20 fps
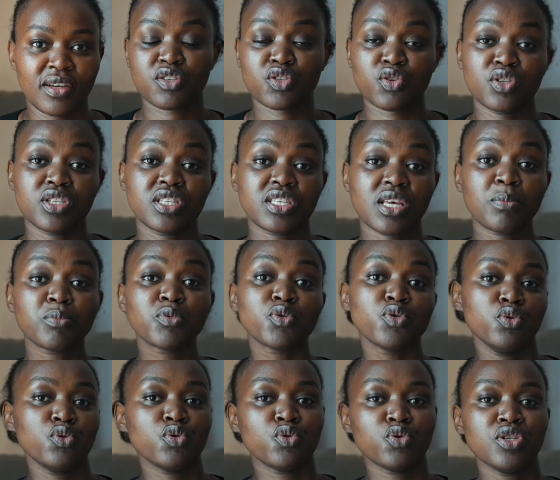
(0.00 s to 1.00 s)
So it's up to
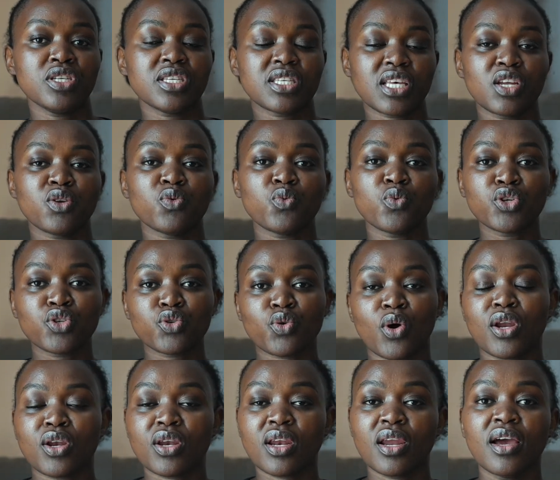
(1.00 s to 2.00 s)
you to decide which
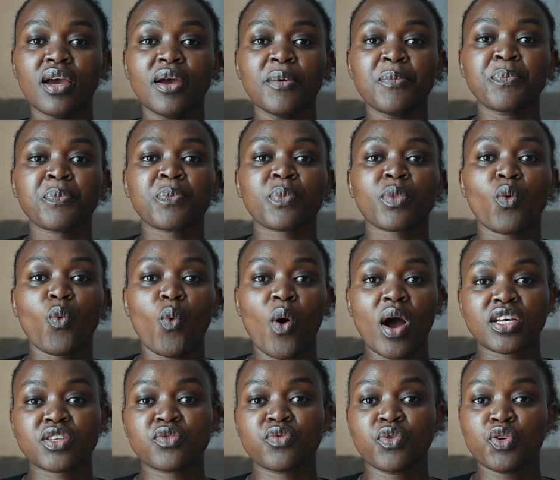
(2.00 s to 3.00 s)
one
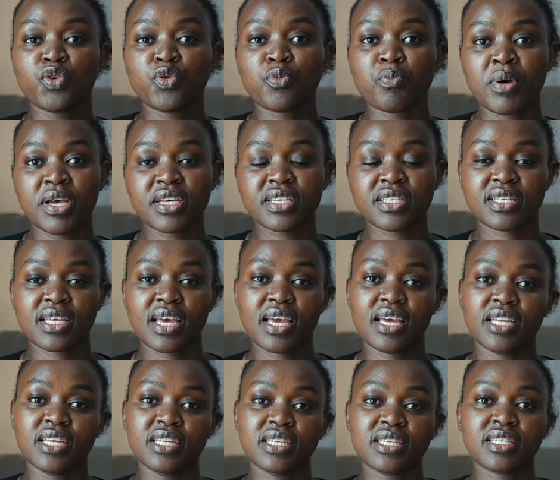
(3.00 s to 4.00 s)
works for you best
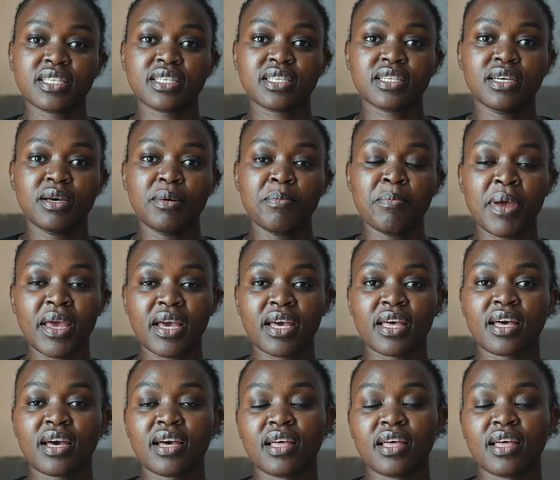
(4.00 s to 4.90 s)
and make